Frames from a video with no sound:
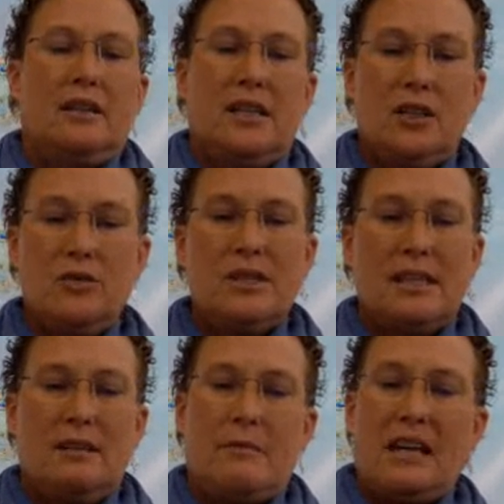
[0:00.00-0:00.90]
the use
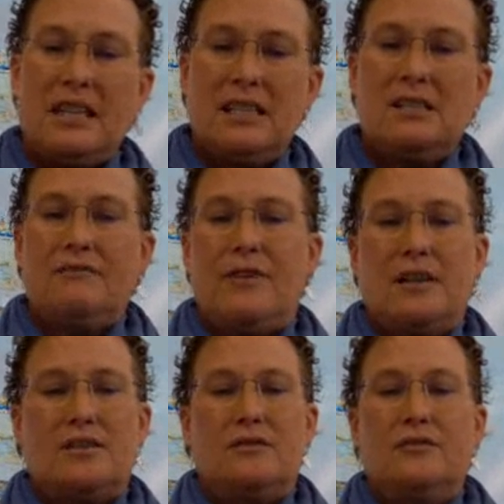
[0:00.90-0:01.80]
and methods of
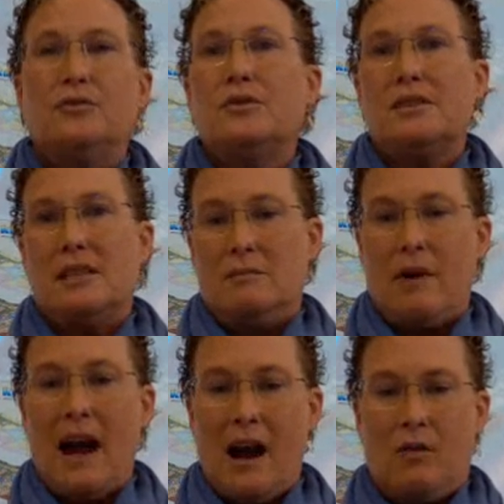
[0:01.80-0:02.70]
fossil fuels in
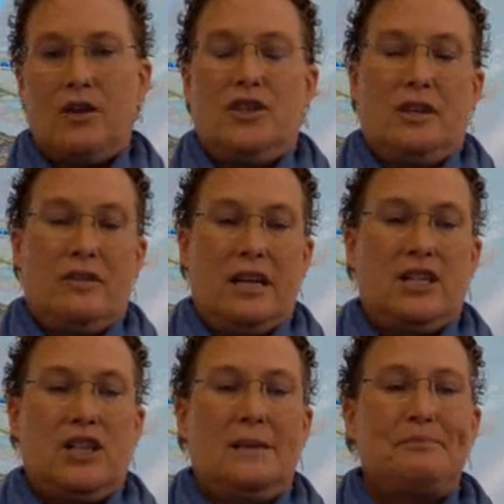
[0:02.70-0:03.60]
power
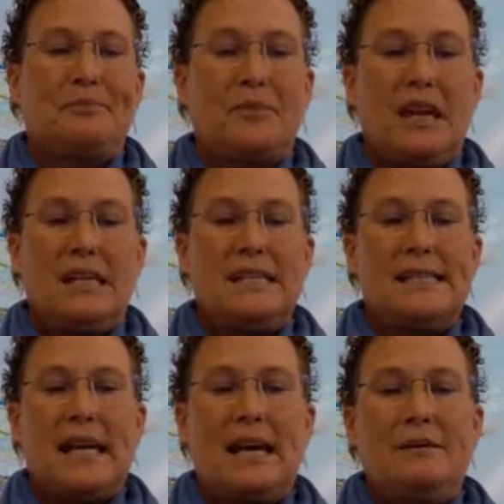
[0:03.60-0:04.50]
generation and
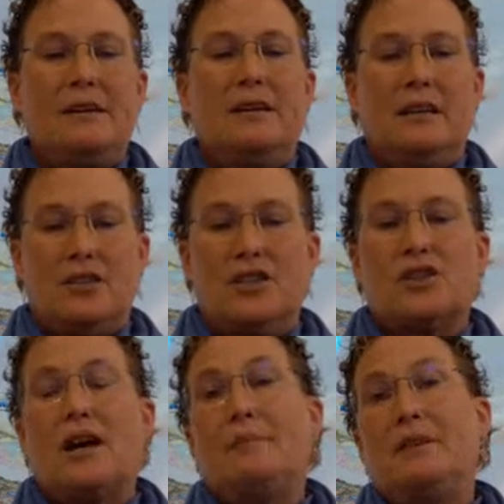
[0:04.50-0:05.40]
describe
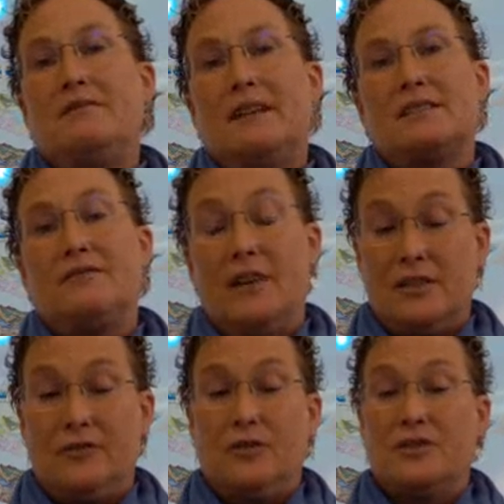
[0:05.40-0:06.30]
the effects of
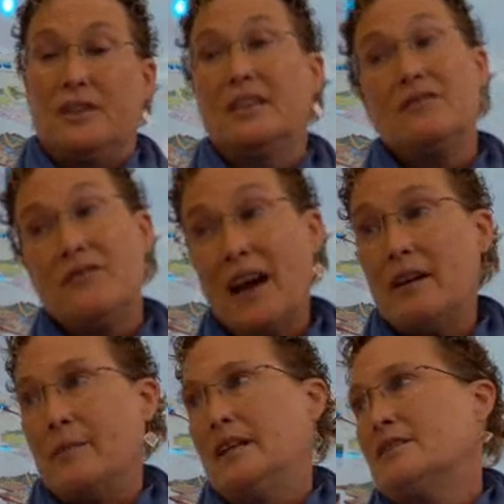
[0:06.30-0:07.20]
fossil fuels on the
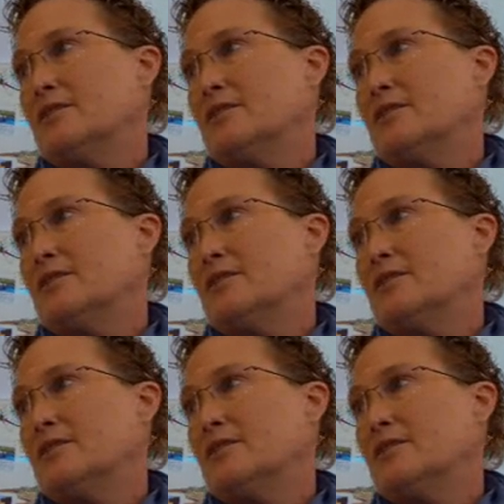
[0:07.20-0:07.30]
environment.